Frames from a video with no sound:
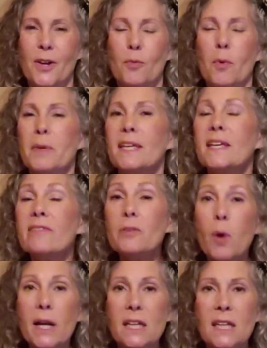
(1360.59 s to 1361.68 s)
when we give it
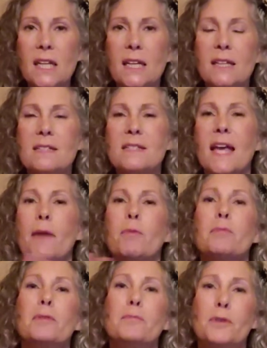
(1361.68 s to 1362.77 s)
what it needs and we
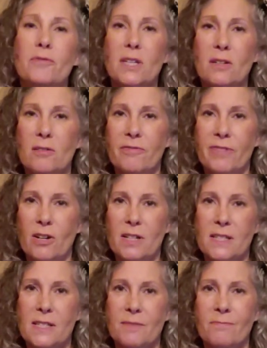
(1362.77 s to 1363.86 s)
remove the
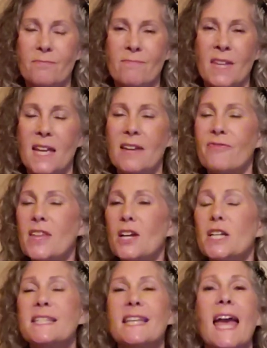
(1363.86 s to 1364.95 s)
interference. If there
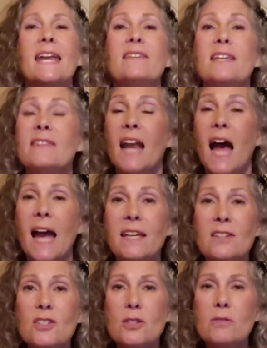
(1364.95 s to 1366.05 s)
is anything that I
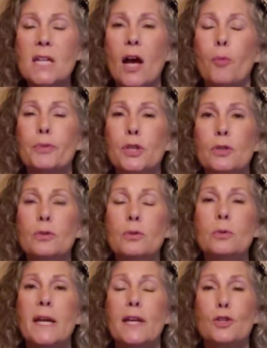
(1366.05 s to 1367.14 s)
can do to help
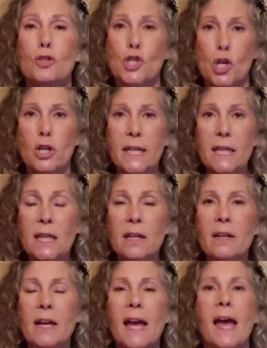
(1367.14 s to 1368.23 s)
you in your journey
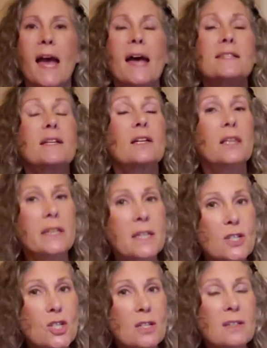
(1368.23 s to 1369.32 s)
as a
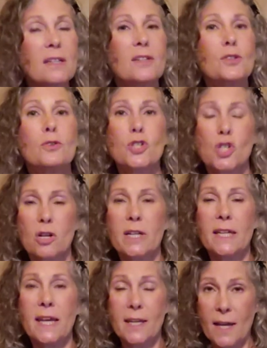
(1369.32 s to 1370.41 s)
clinician, your
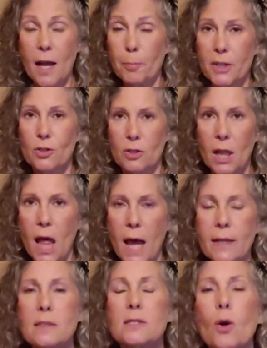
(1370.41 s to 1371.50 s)
journey helping your
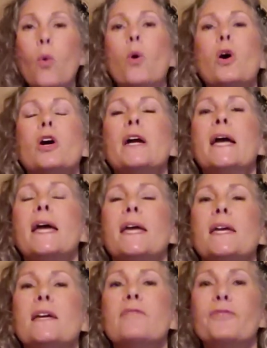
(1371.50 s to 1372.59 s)
clients, or
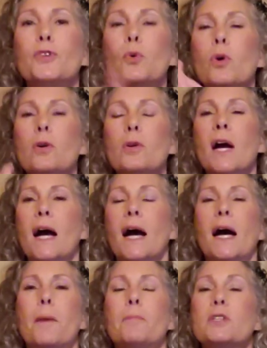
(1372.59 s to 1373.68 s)
if you're
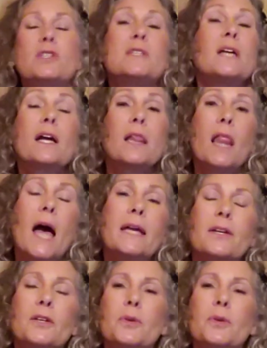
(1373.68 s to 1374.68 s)
just a client